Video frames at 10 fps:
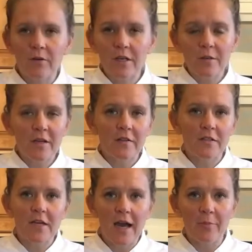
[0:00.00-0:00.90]
we're going to make the
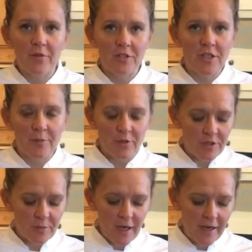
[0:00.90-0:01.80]
top of the
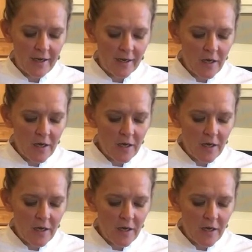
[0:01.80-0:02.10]
shepherd's pie.